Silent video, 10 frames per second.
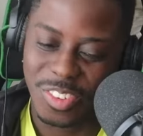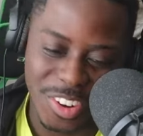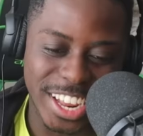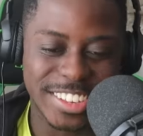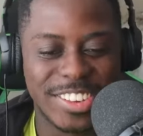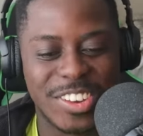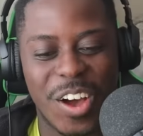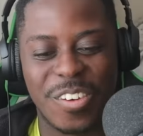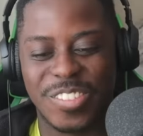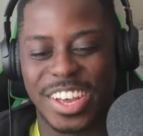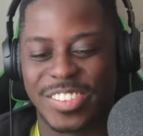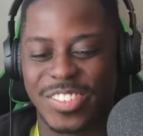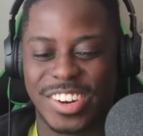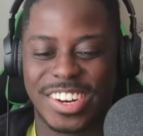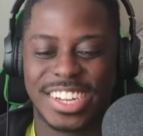Crazy
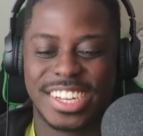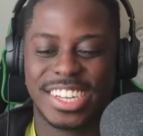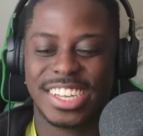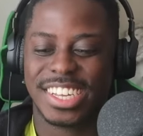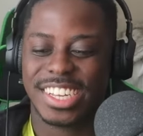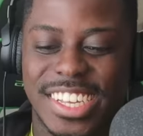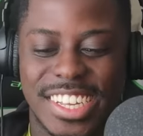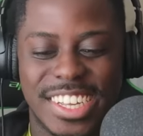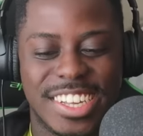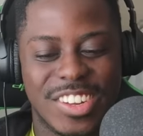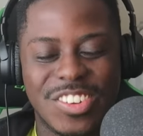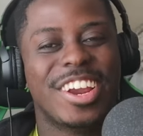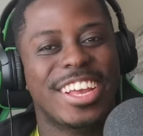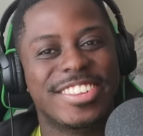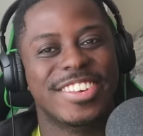comeback
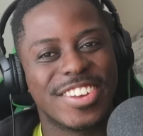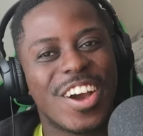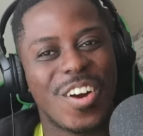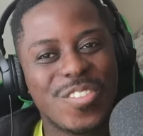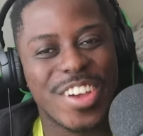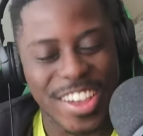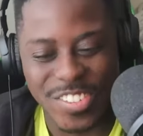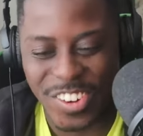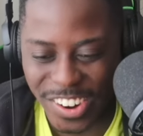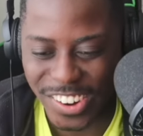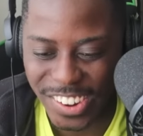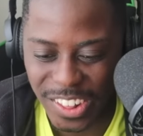crazy comeback, bro.